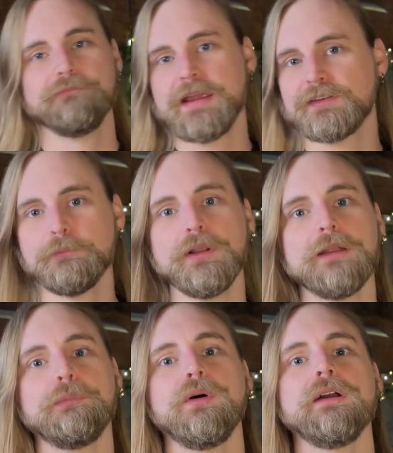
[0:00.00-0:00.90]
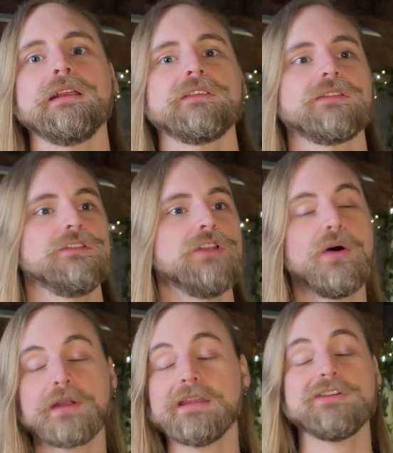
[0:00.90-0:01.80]
Make some bullet points,
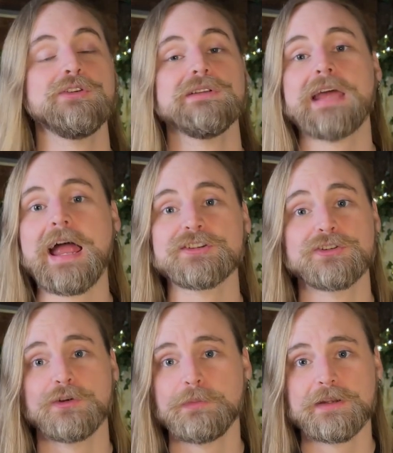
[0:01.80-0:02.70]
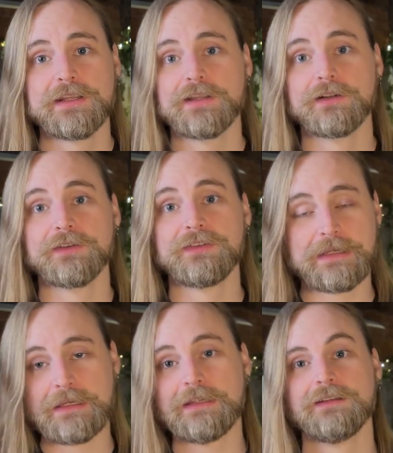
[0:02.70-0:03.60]
don't get too attached to a particular
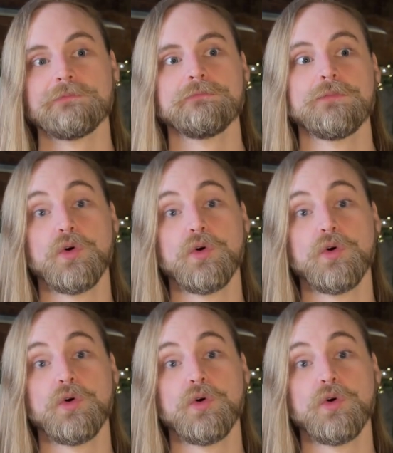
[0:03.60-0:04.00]
scene,